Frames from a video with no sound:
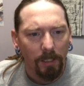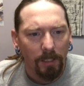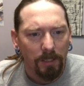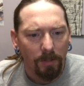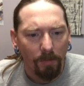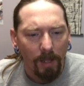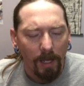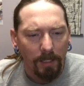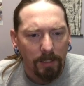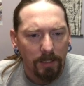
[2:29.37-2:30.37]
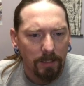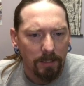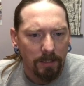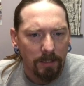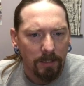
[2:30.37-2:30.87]
So that
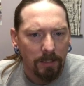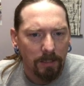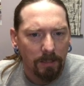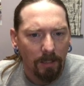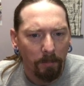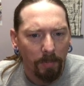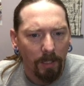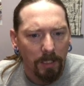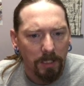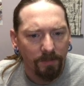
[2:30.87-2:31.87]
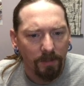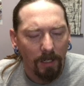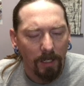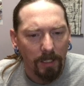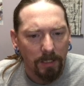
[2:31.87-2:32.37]
is a plus for
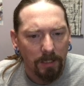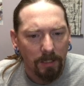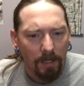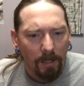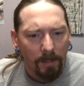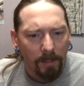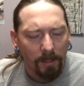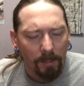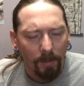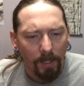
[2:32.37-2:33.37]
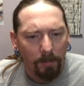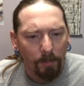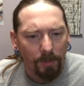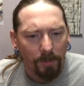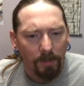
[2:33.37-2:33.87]
us. Going to go ahead and
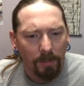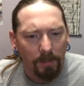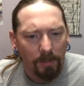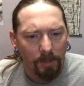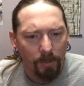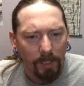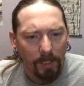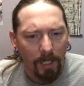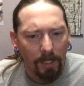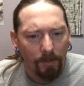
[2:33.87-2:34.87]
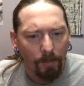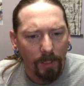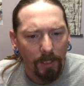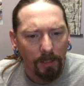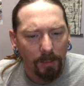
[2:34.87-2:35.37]
pull the queen out of the way.